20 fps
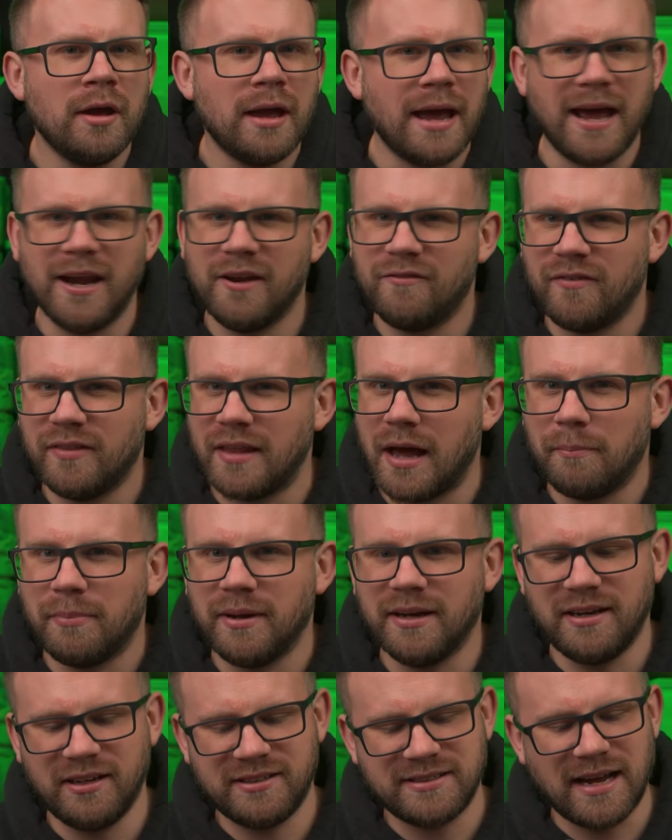anything that'd be
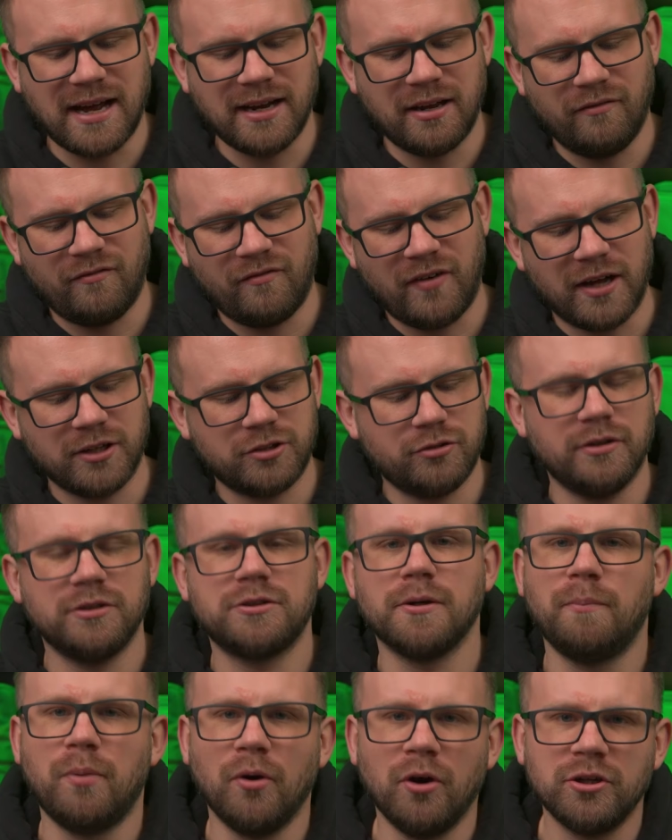a deciding factor
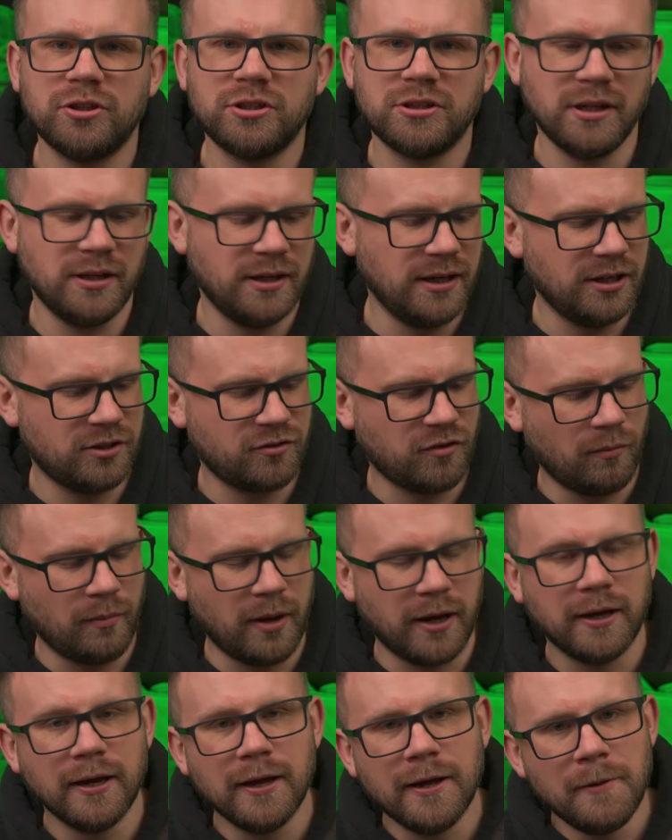into purchasing these for
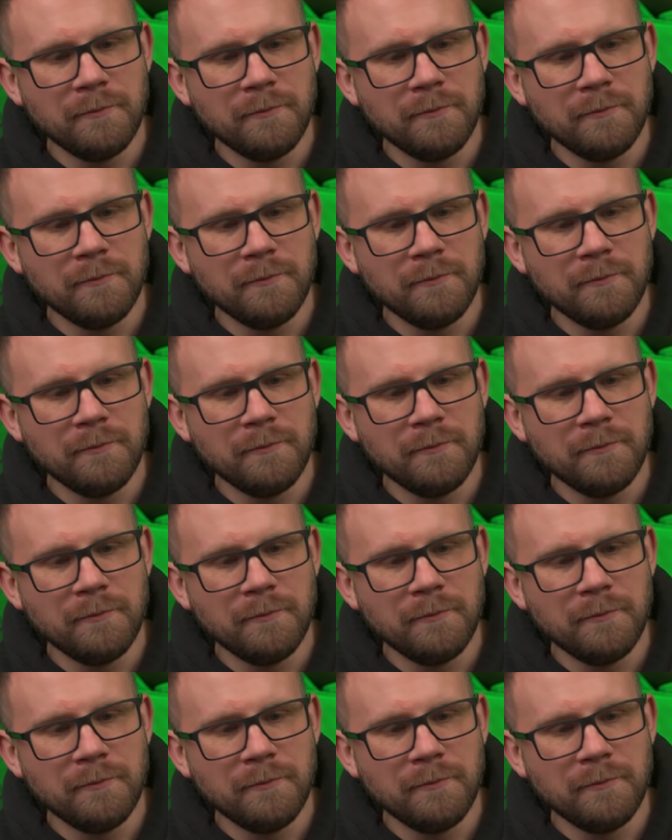me.